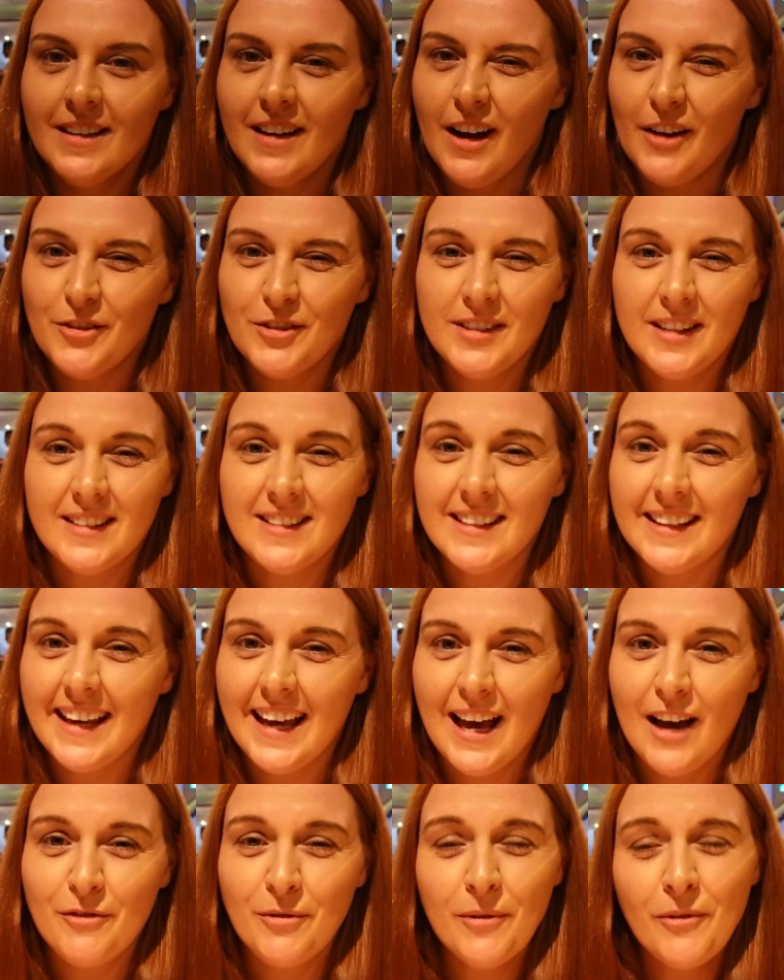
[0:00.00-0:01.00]
You said to
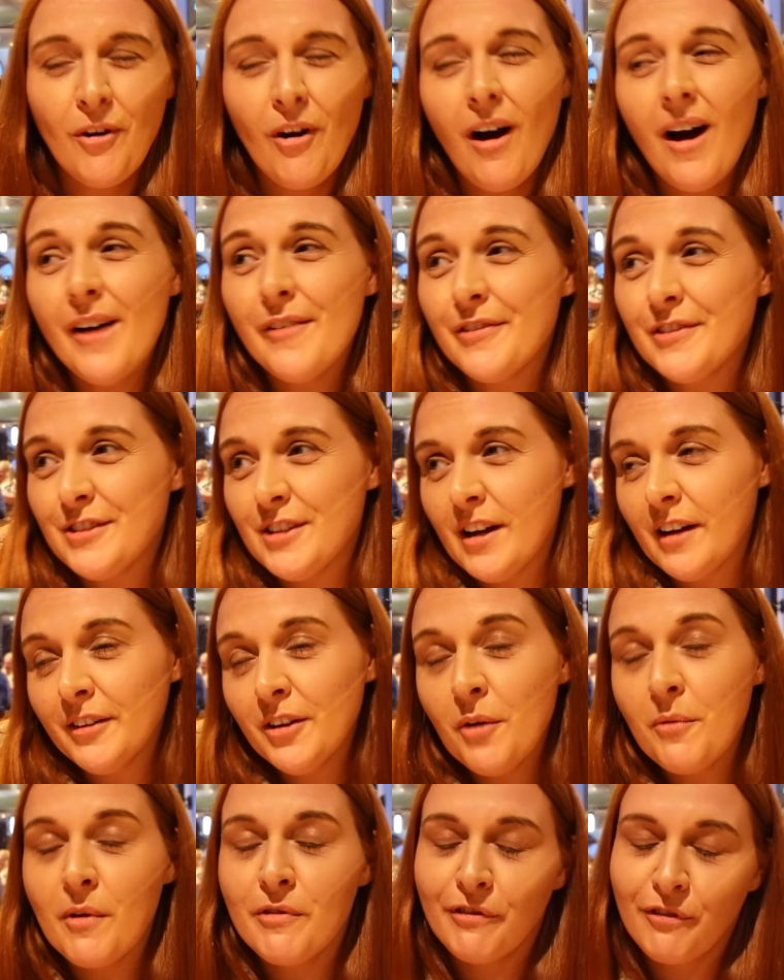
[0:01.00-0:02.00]
Kev, we've got to have I
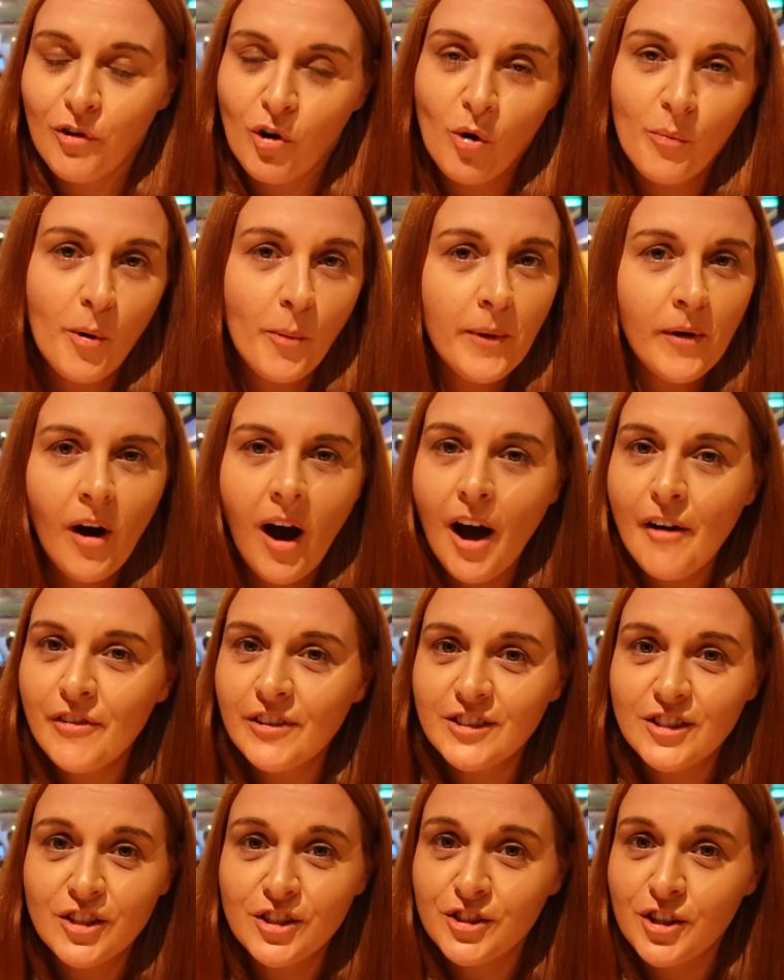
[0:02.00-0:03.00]
know we're full, but we've got to
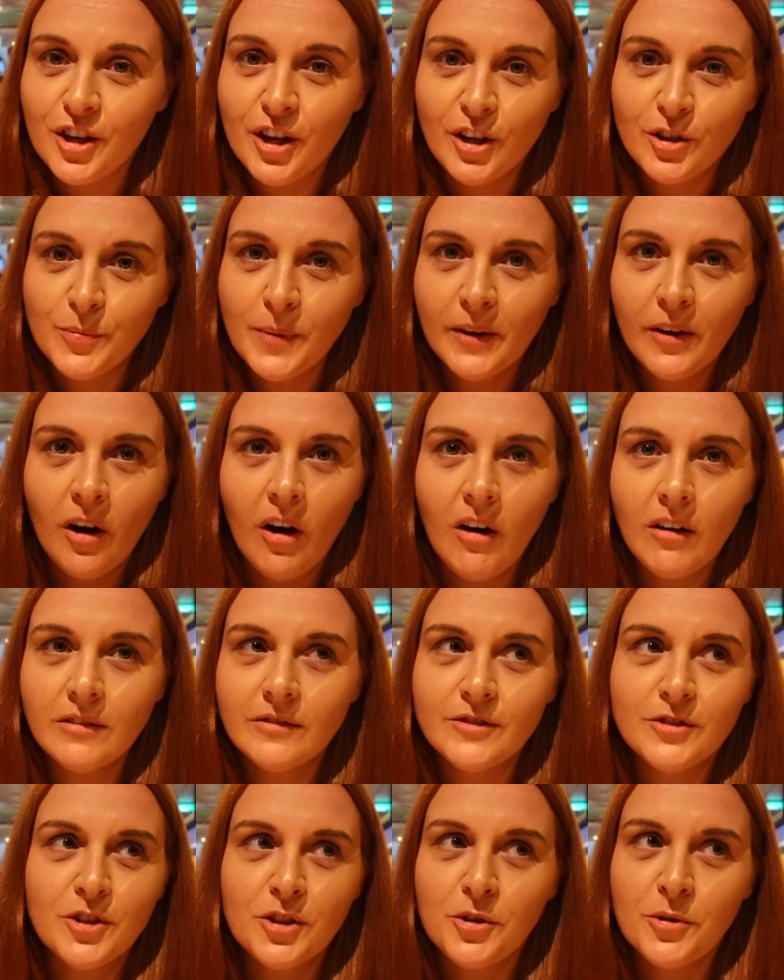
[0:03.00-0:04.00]
have a dessert.
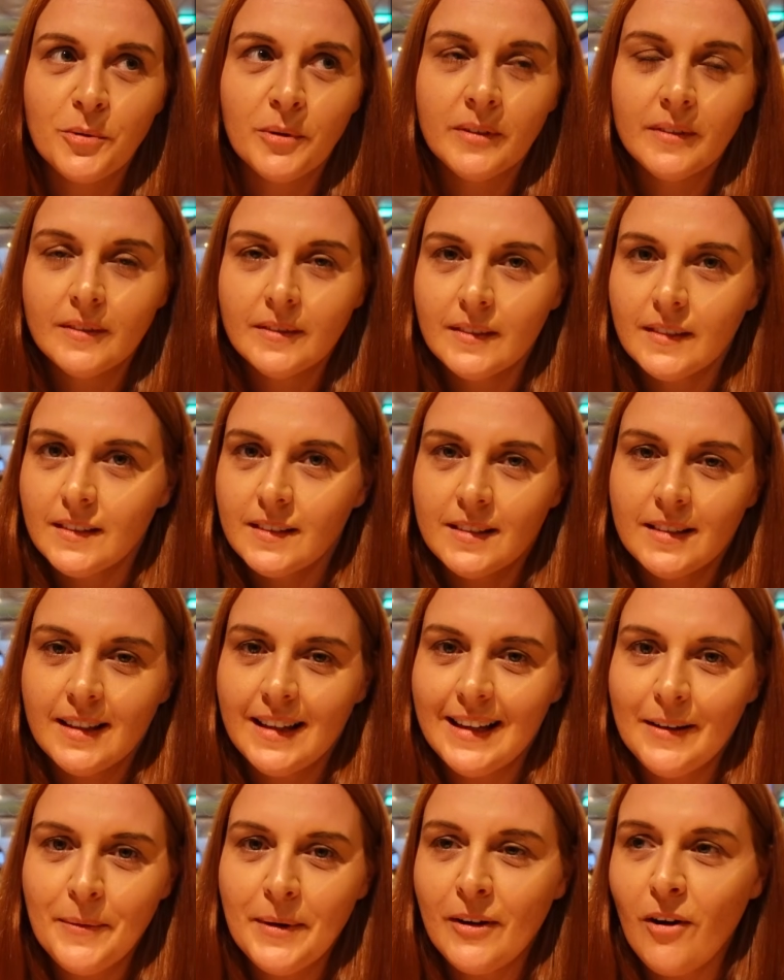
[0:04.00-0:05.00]

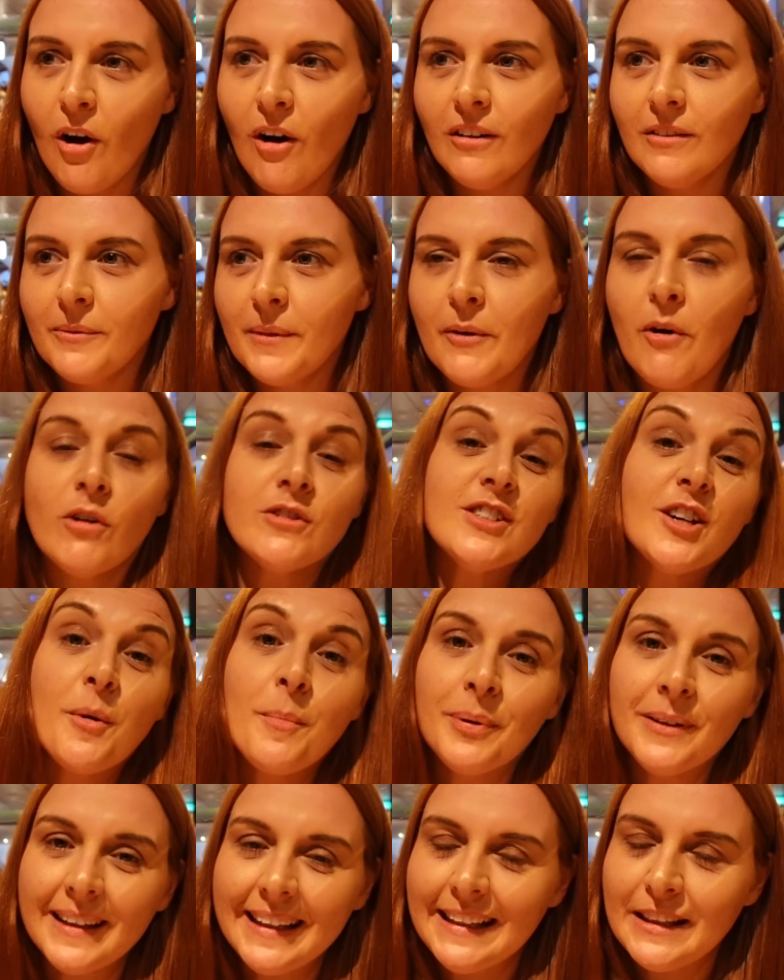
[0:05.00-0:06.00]
We've got to
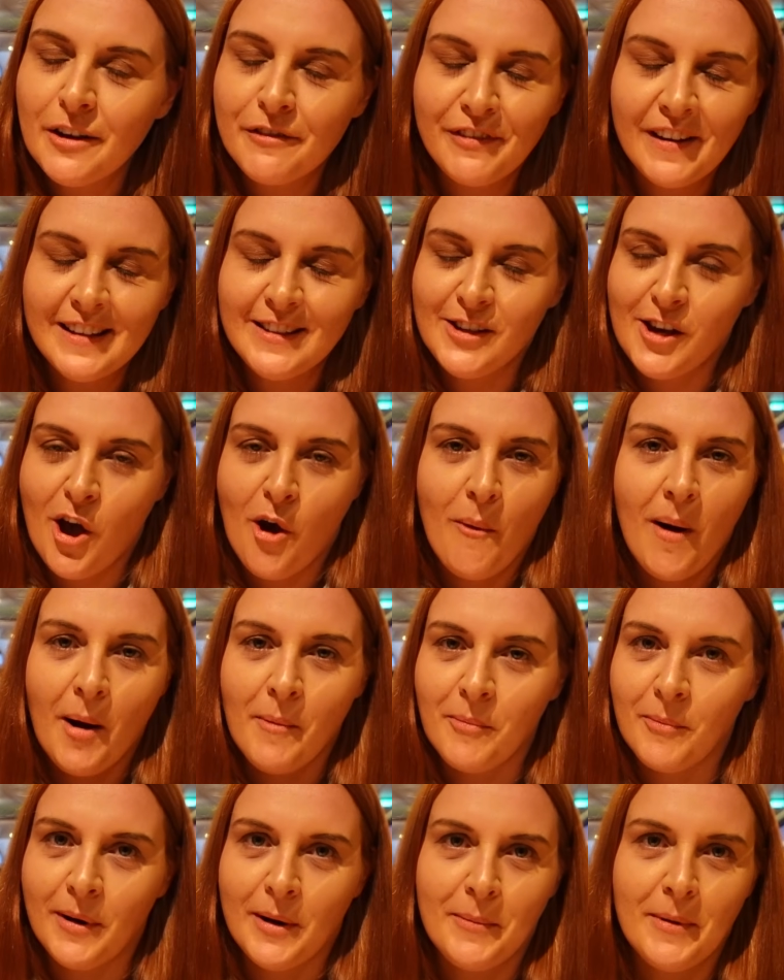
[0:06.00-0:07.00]
complete the video,
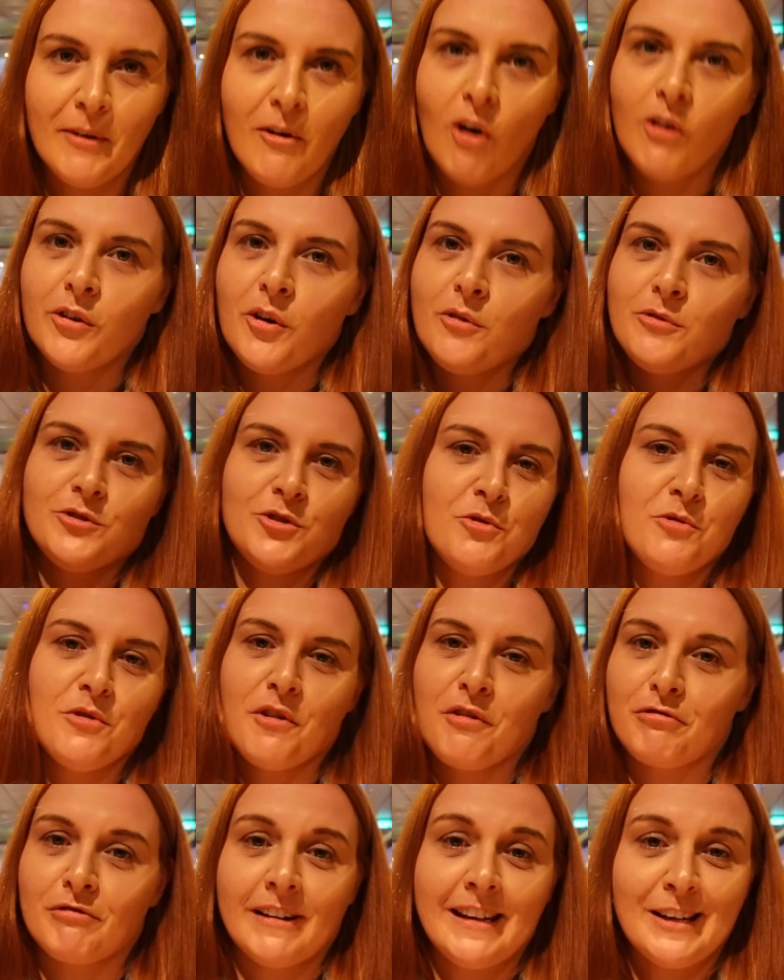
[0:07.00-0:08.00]
haven't we? We've got to go do the
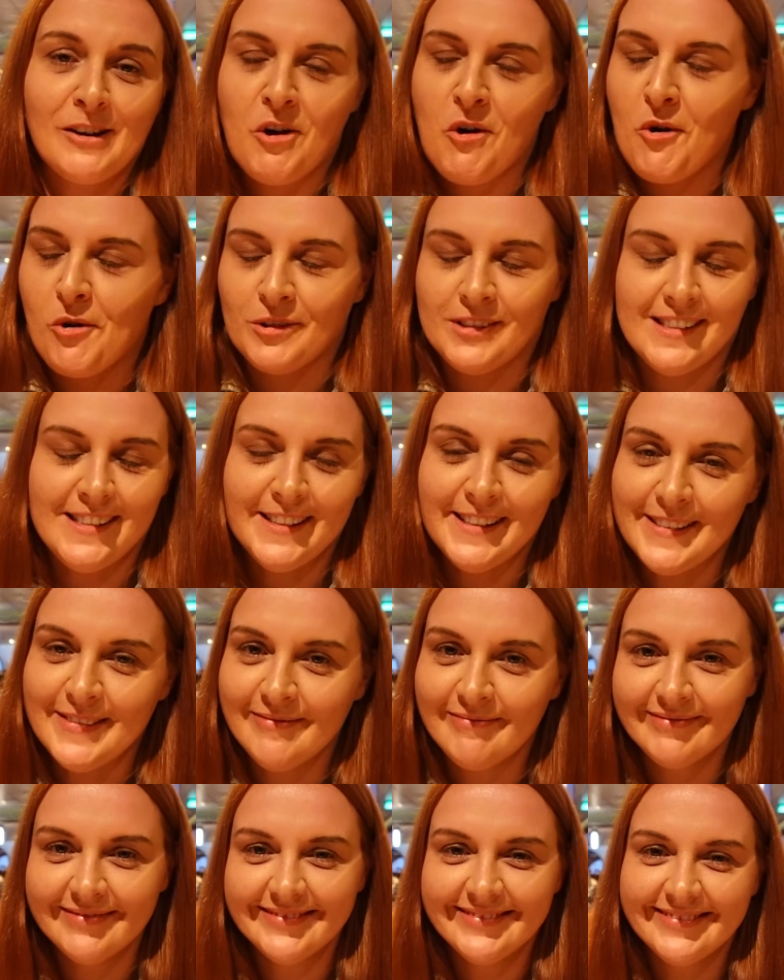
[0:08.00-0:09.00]
3 courses.
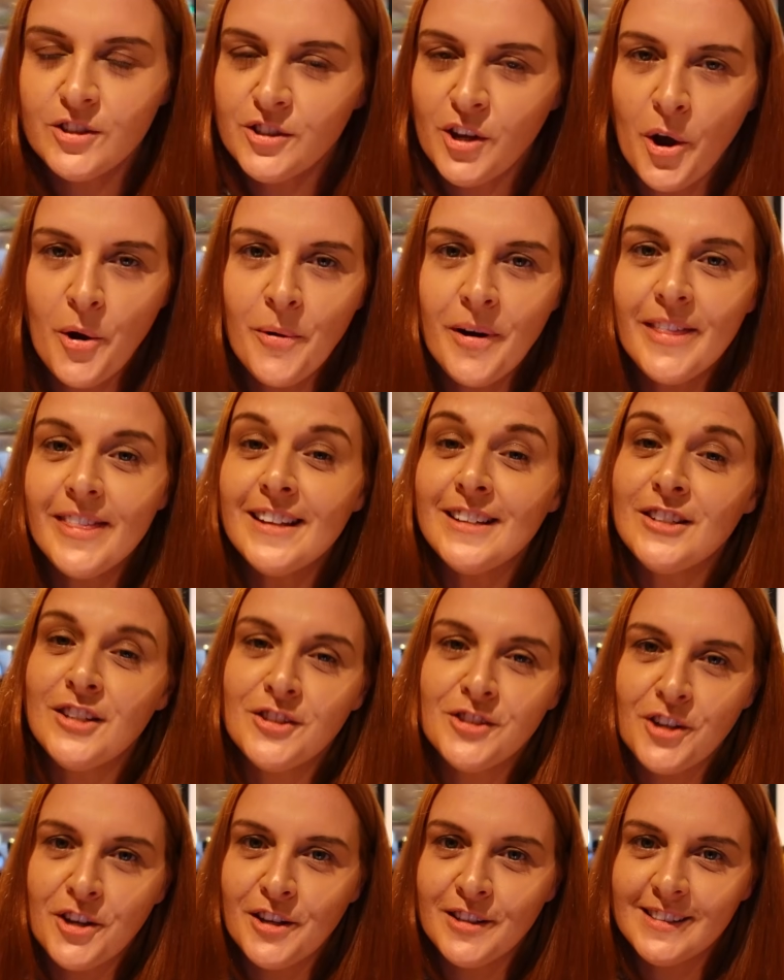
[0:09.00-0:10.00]
So the
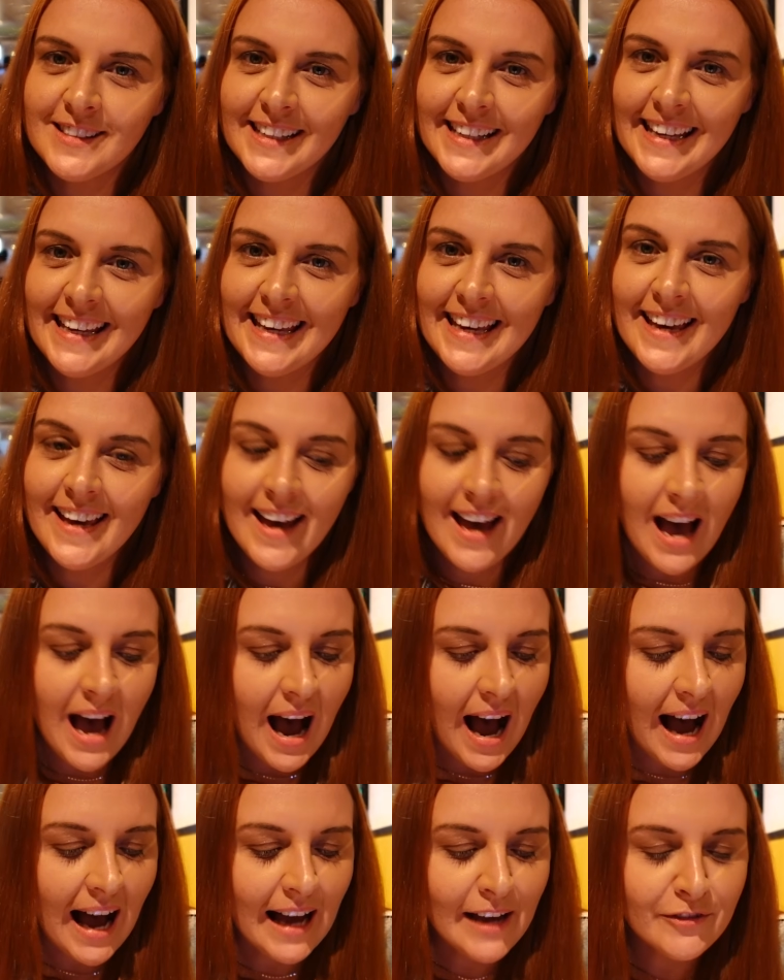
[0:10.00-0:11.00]
desserts are here.
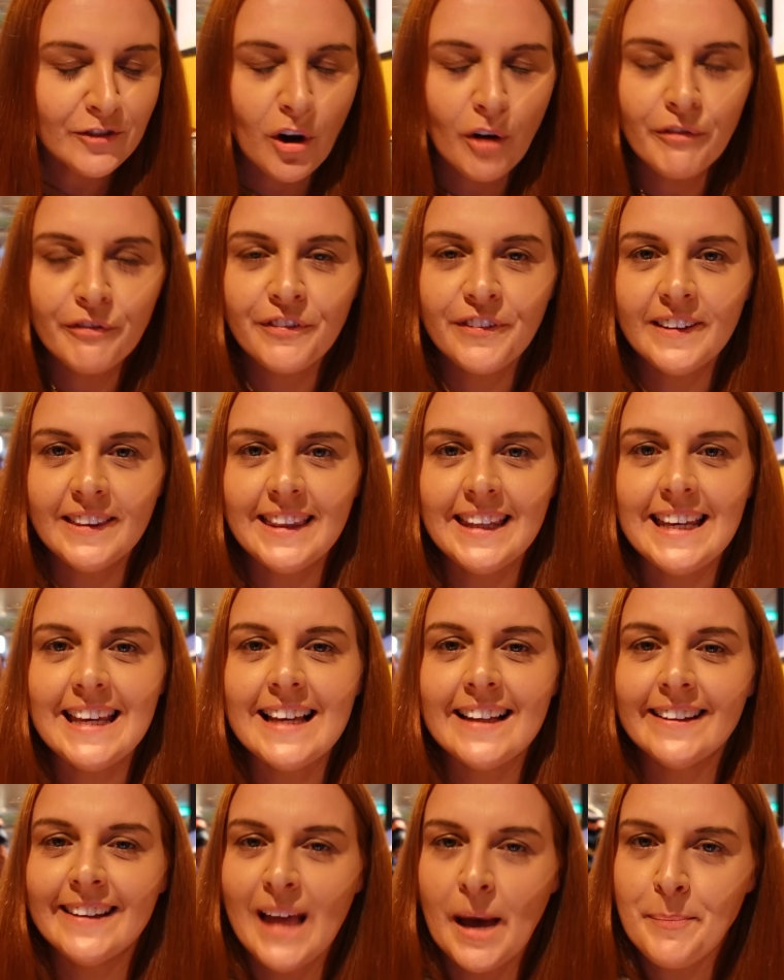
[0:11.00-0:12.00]
I've gone for the
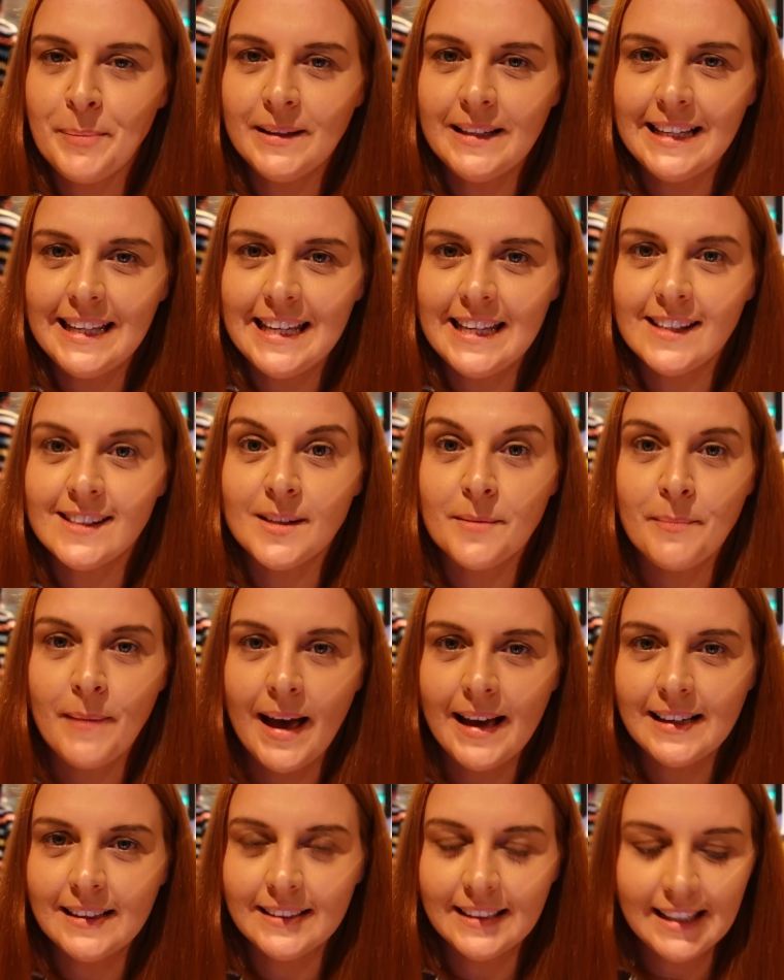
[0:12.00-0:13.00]
Lebanese
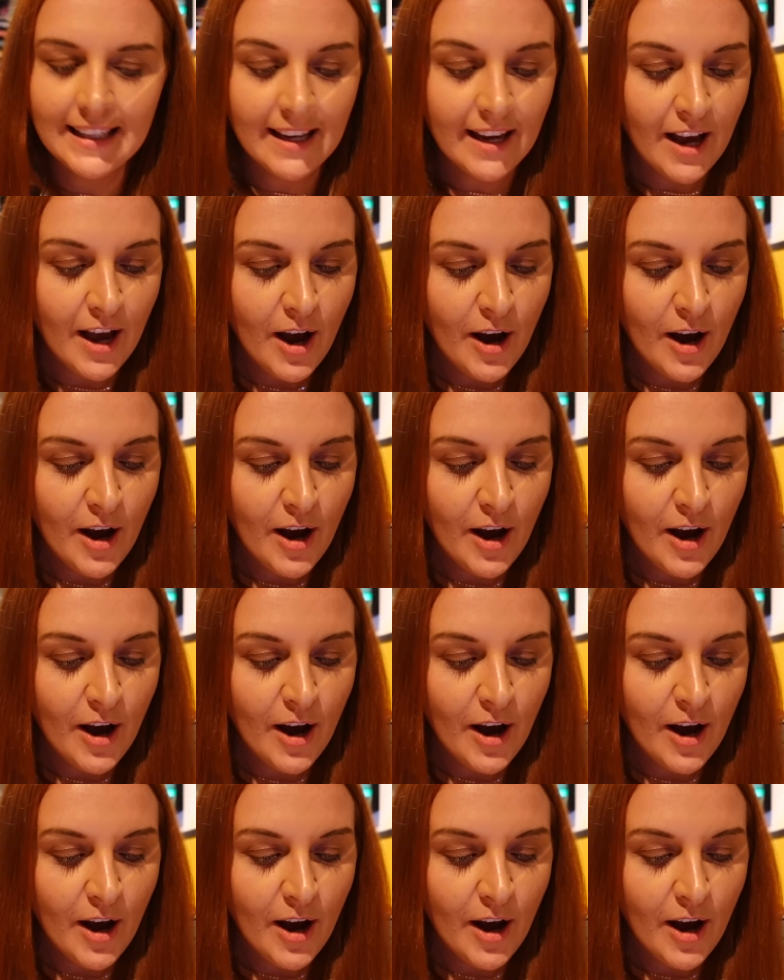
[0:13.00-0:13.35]
megli.